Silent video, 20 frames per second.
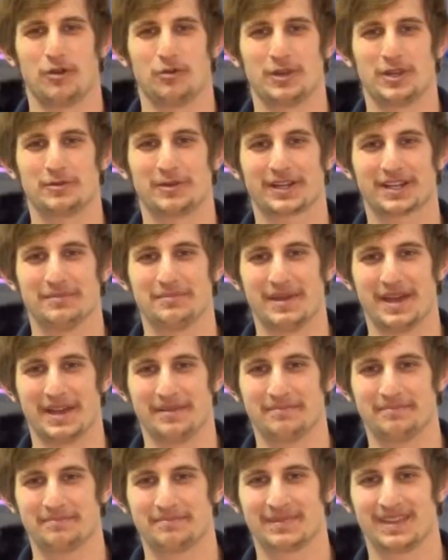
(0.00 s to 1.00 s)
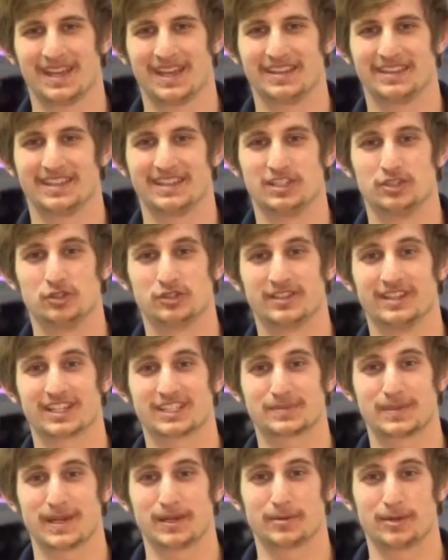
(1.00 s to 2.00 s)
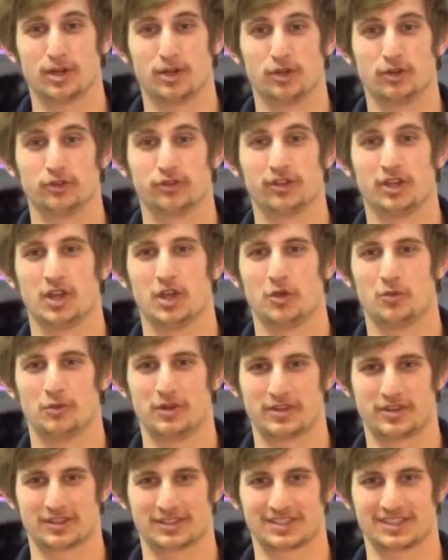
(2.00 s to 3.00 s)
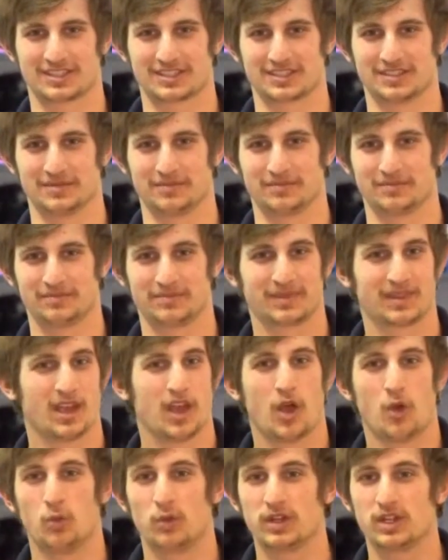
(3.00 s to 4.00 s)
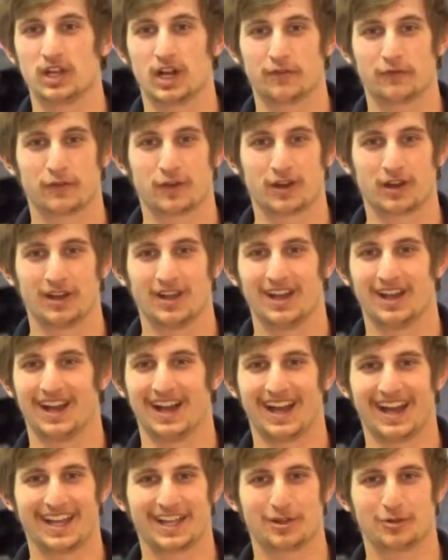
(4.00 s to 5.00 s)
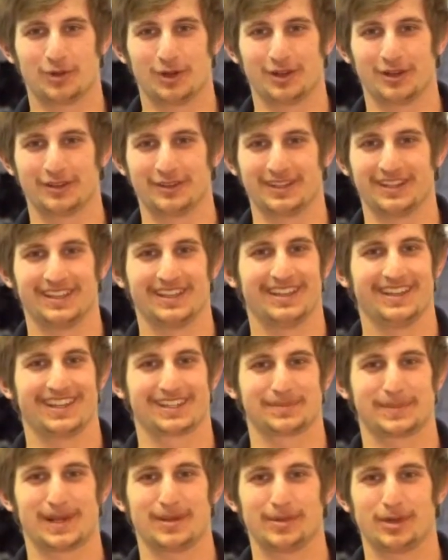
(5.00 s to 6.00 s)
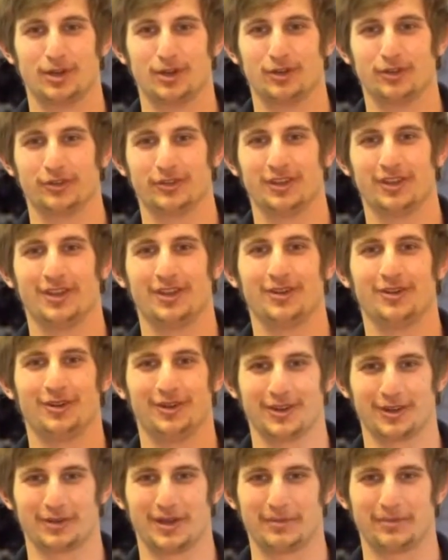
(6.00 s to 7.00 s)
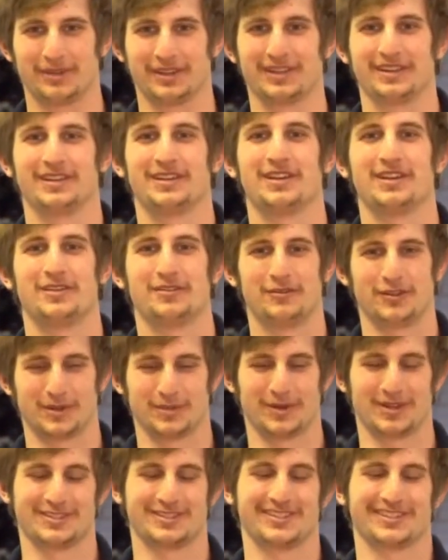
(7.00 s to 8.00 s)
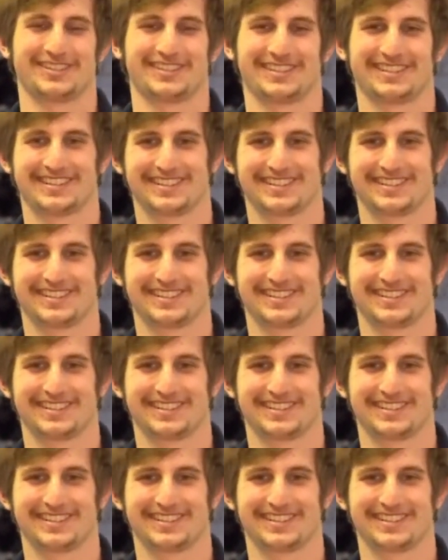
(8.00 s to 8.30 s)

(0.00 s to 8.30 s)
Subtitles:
We recommend that you use an expandable hose with your system. We offer a high quality expandable hose on our website for purchase.